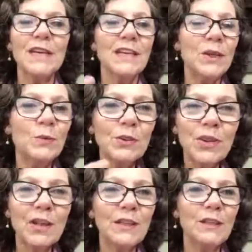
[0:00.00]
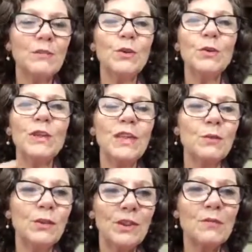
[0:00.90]
He will not leave you. He
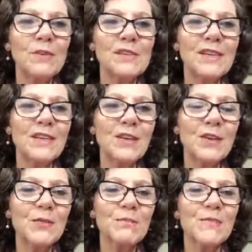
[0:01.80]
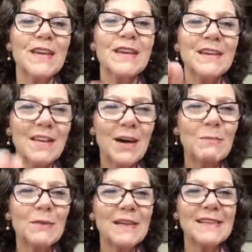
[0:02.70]
will not forsake you.
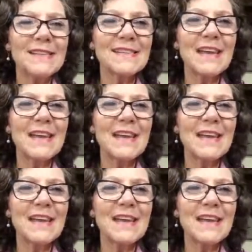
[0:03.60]
God bless.